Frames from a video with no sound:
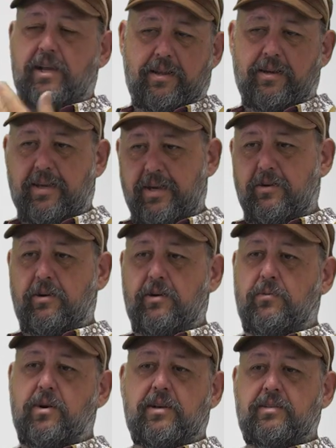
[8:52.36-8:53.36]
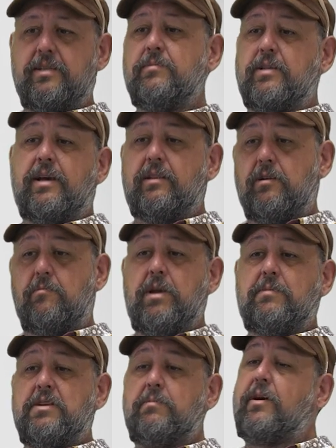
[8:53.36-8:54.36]
Analytica era where it seems like there
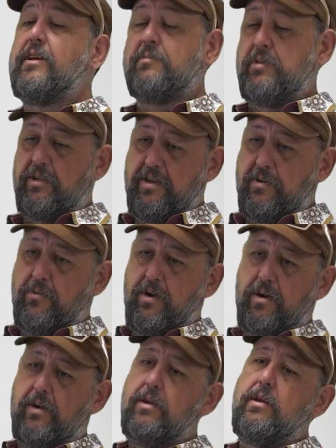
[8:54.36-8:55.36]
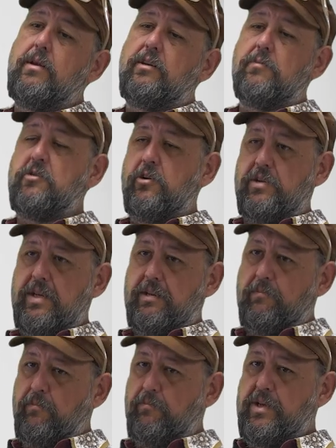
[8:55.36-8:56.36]
may be a possibility where community
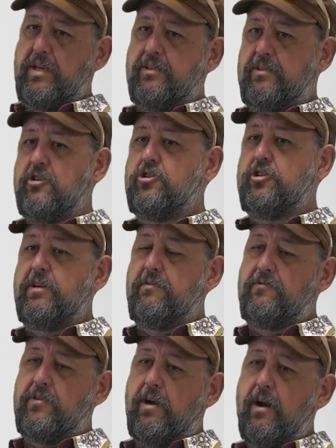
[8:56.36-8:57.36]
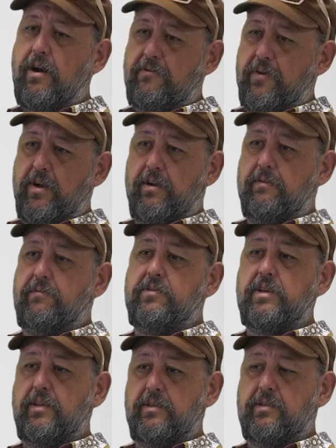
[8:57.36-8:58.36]
begins to shift off of
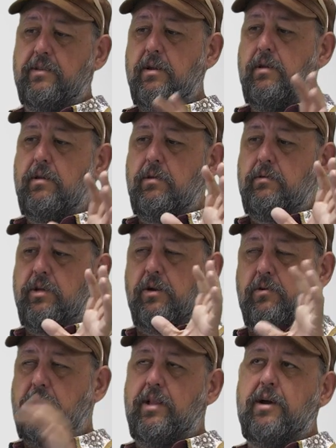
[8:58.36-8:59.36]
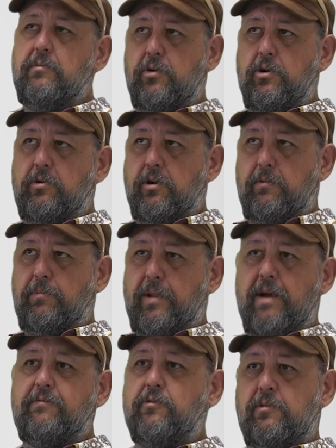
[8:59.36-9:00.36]
these, you know, cloud-brokered
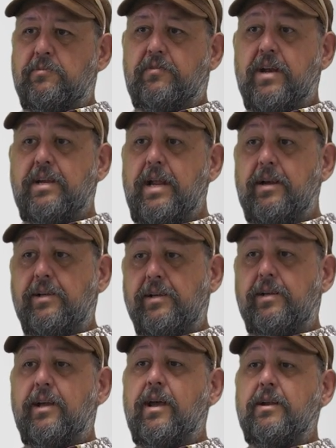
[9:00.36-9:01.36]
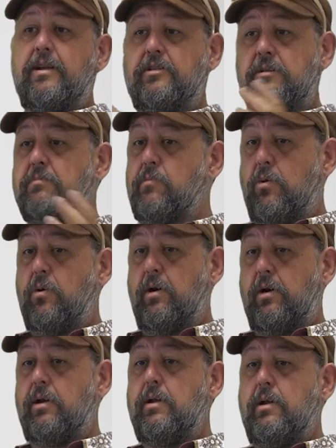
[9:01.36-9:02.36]
platforms of identity and into more,